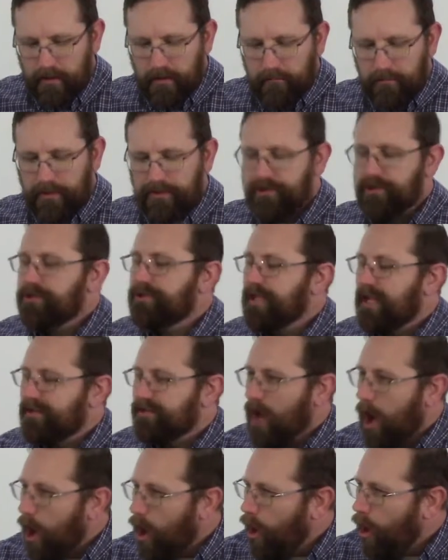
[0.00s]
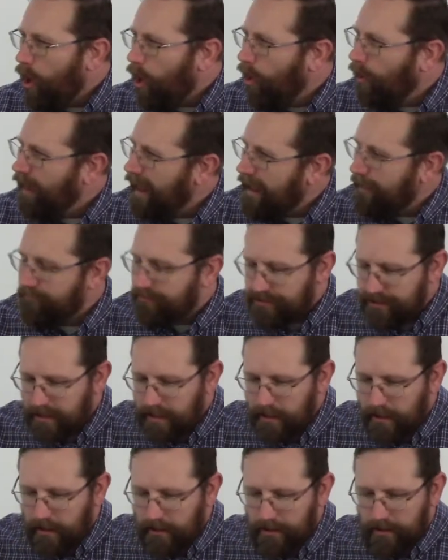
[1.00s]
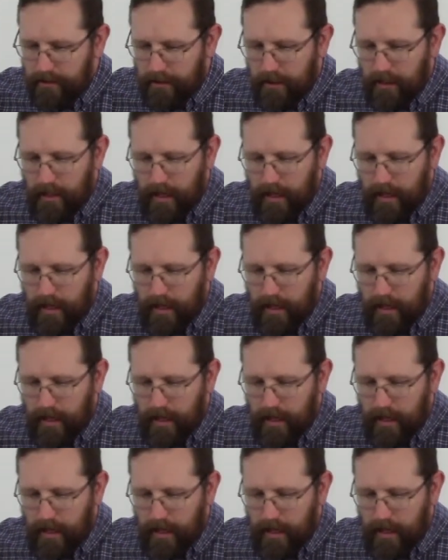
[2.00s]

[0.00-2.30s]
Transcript: But just as all have sinned,